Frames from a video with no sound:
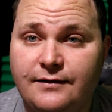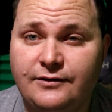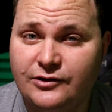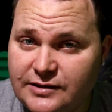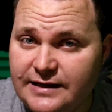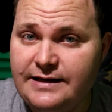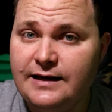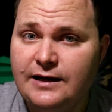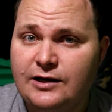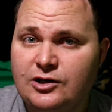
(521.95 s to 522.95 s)
You
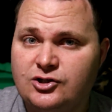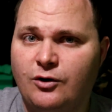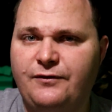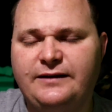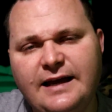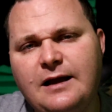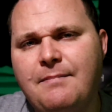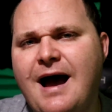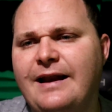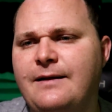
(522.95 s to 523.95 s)
see? So if you think
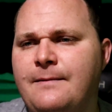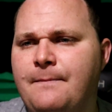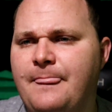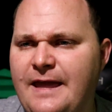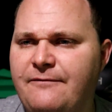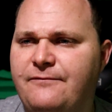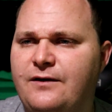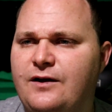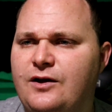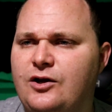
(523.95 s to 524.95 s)
about it, if
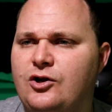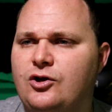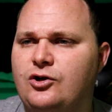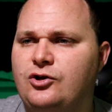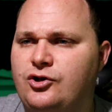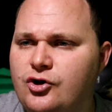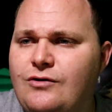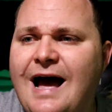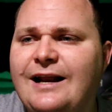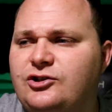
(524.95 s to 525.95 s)

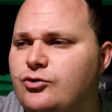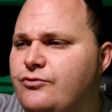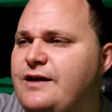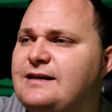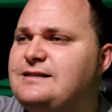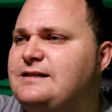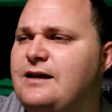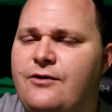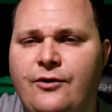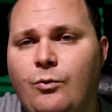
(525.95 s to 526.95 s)
you got to do this
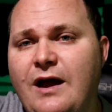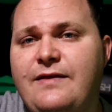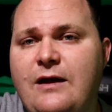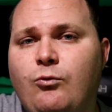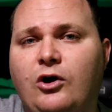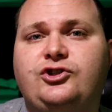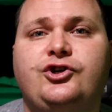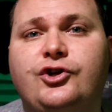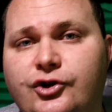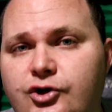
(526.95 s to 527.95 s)
the way they want
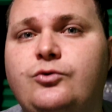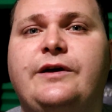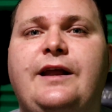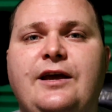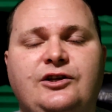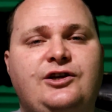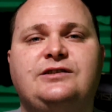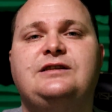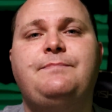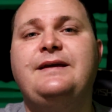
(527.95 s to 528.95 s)
you to do it
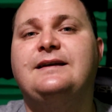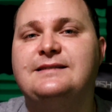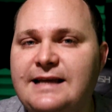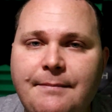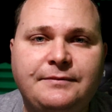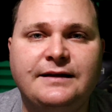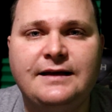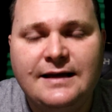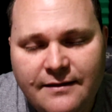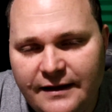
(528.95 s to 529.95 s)
just to be
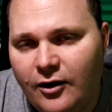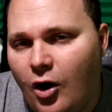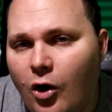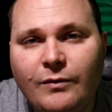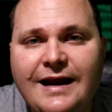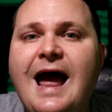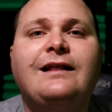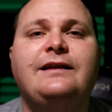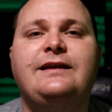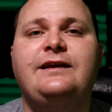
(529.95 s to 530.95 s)
accepted, then in all
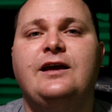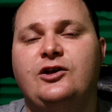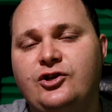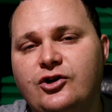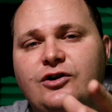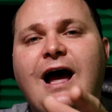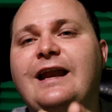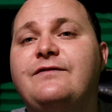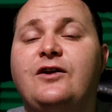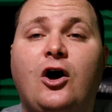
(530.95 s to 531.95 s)
reality, you're
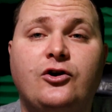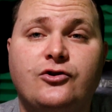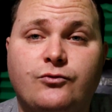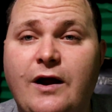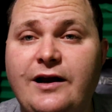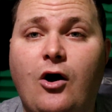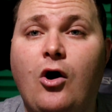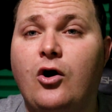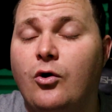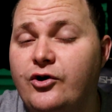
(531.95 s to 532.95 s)
not even under the
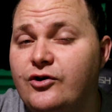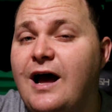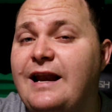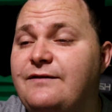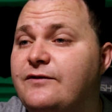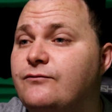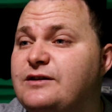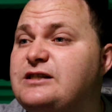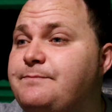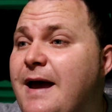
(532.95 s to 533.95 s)
radar, or you're not even
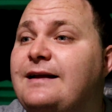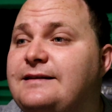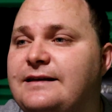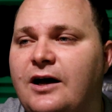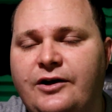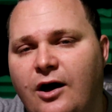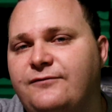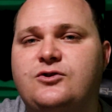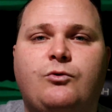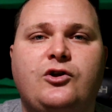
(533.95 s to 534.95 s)
respected
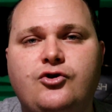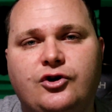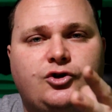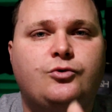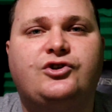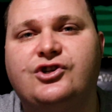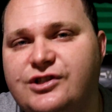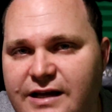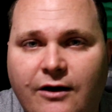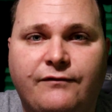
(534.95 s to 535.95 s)
enough to where you could do it
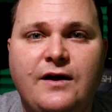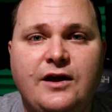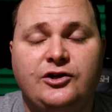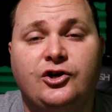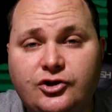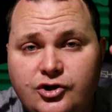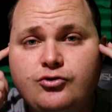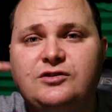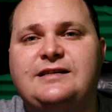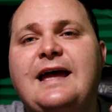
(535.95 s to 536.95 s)
yourself. Your
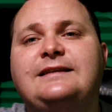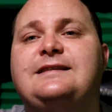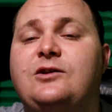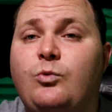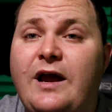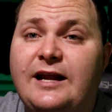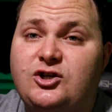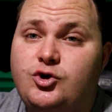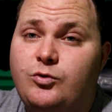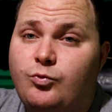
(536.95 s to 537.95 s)
2 cents in the way
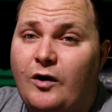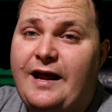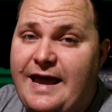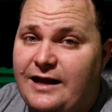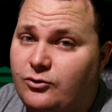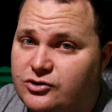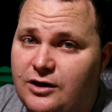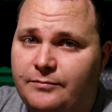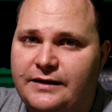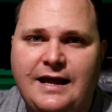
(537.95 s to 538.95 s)
that you would want to handle
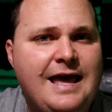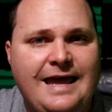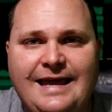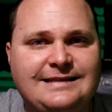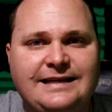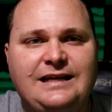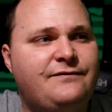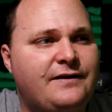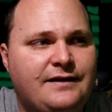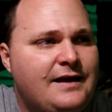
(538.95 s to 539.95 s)
something isn't
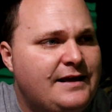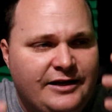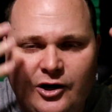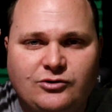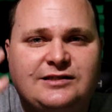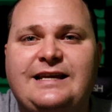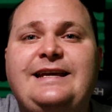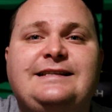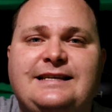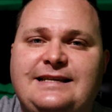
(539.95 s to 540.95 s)
even, you know,
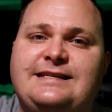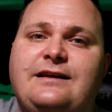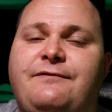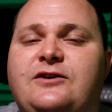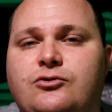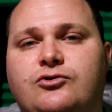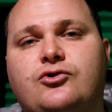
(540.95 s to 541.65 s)
seen to these individuals